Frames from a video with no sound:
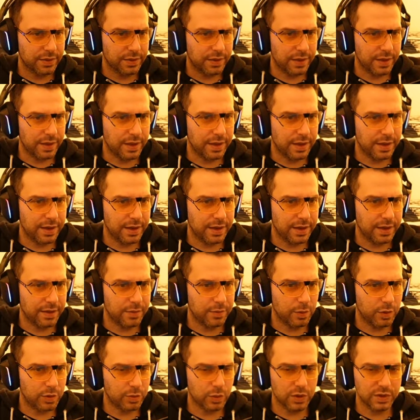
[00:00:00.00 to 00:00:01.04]
the,
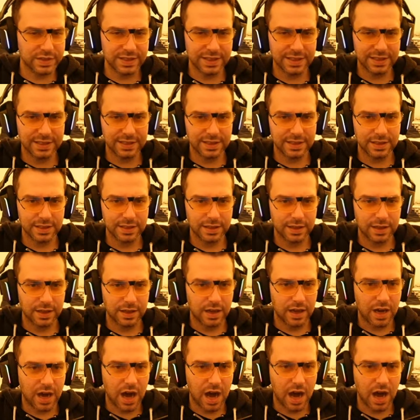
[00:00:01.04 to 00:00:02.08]
what was it?
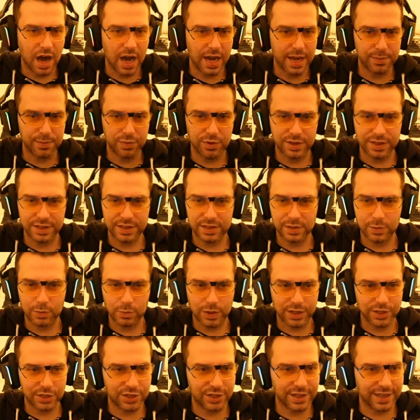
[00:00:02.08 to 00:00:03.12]
Hybrid
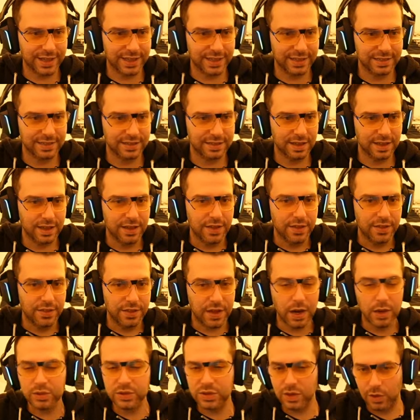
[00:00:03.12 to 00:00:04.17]
Witch Kings.
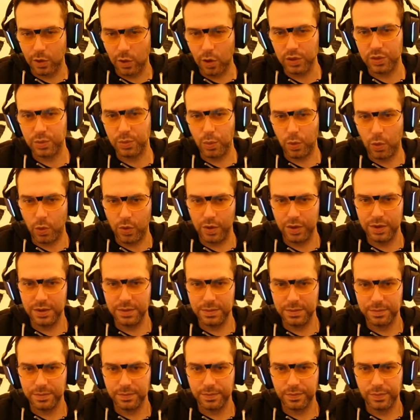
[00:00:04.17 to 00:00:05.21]
There is a lot more,
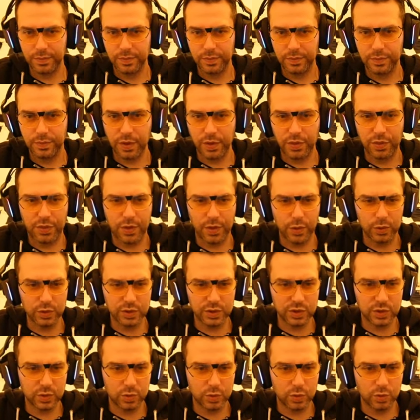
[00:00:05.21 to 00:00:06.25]
but
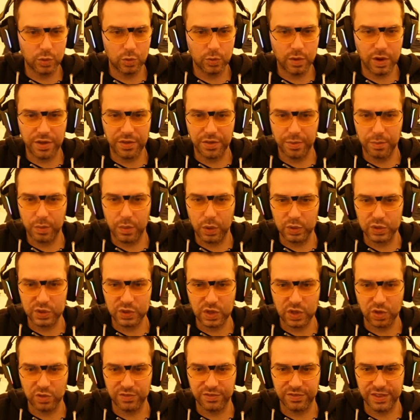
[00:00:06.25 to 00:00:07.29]
those two were the most
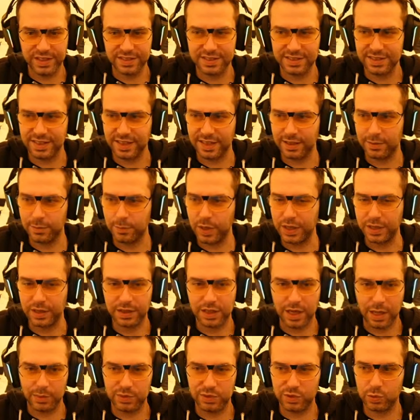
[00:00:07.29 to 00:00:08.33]
convincing when it
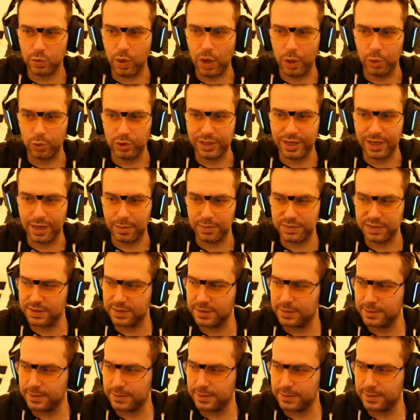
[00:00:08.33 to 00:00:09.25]
comes to outcomes.